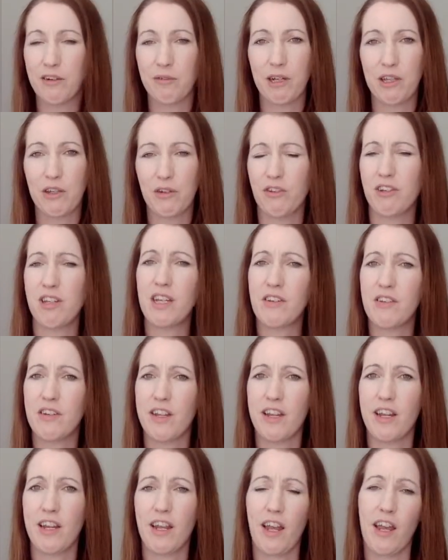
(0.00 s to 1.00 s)
when you're
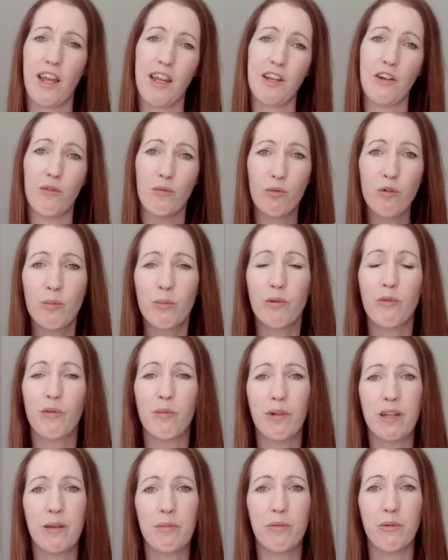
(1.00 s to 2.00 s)
teaching a group of
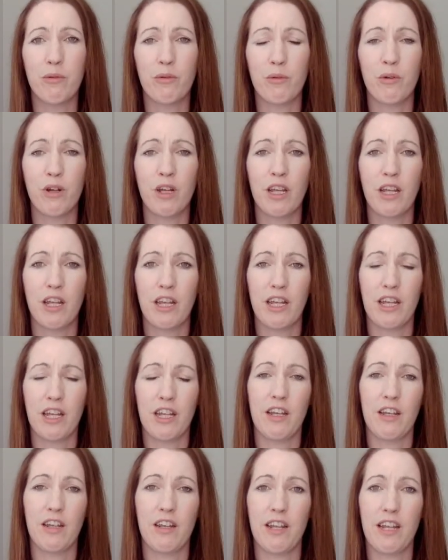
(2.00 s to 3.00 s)
people
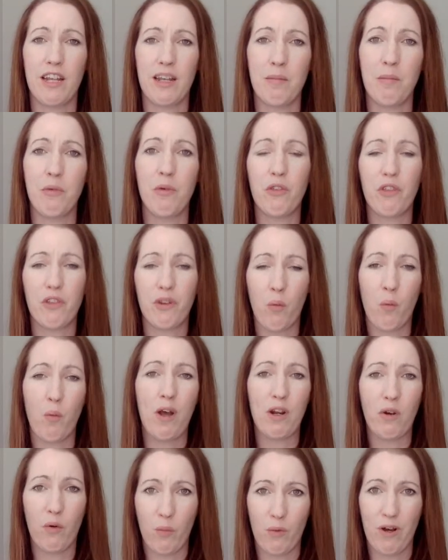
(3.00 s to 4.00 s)
in more than a
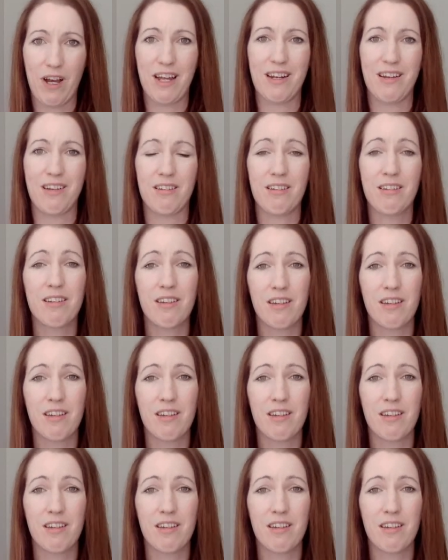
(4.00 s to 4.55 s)
one-on-one